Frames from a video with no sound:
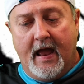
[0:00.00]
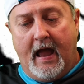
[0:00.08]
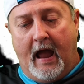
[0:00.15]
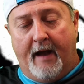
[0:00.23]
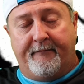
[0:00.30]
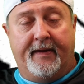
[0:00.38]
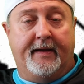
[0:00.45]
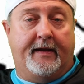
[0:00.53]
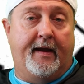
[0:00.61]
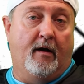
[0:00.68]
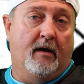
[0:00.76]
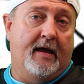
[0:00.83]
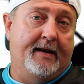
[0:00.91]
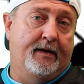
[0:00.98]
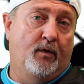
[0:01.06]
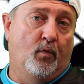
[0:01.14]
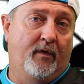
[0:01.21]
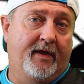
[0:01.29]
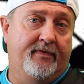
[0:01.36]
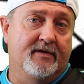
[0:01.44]
I picked Carolina to
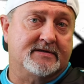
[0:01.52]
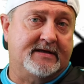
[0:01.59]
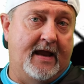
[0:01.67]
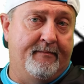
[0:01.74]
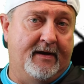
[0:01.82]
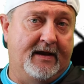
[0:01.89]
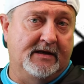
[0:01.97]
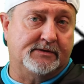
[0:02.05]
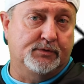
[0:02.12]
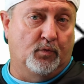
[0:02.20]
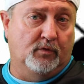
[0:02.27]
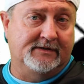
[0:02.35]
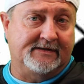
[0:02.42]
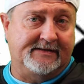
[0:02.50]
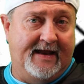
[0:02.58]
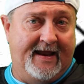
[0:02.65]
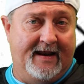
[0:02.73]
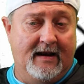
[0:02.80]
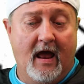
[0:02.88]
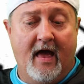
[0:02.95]
win this game against Georgia
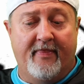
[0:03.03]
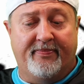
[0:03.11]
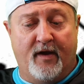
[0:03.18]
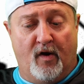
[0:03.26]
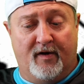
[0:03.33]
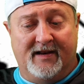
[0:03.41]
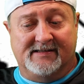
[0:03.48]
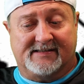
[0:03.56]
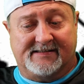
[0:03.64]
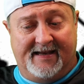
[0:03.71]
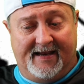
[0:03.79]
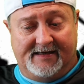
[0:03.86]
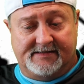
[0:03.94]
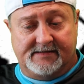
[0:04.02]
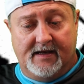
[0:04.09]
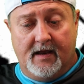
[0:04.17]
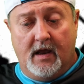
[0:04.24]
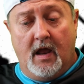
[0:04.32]
State 30-6.